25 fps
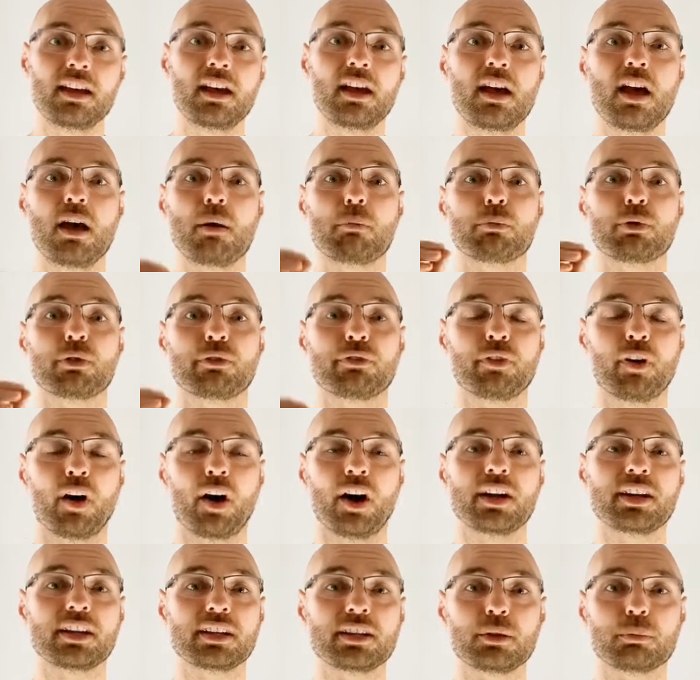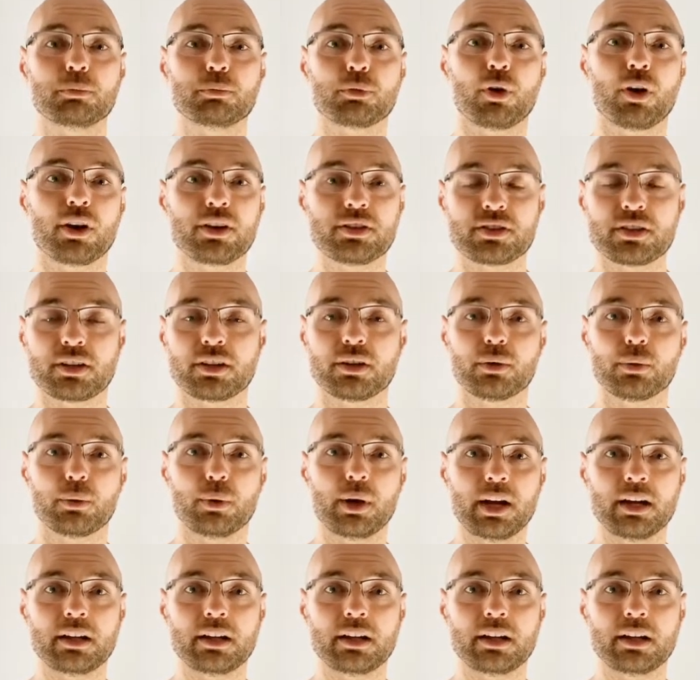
providing you price it correctly.